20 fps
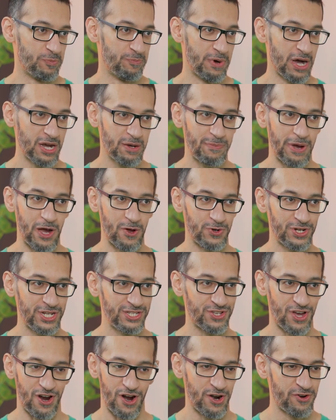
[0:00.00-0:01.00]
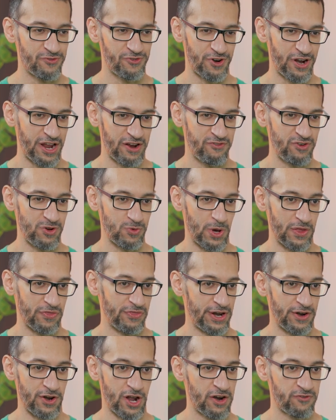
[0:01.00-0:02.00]
bug bounties aren't for everyone.
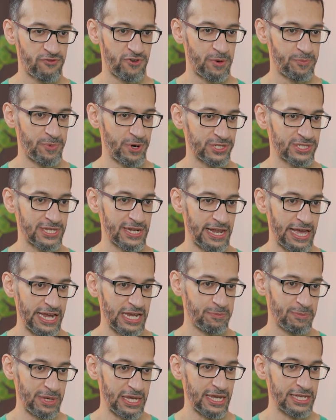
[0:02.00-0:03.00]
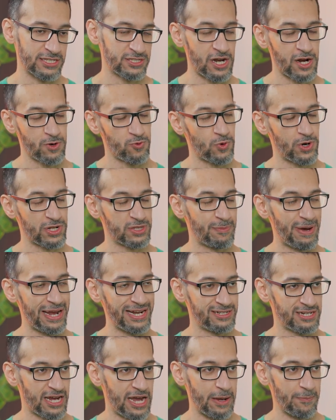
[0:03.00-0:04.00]
They're not for a person like me. It's not worth my
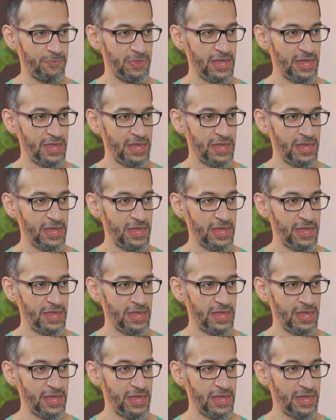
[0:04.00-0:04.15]
time.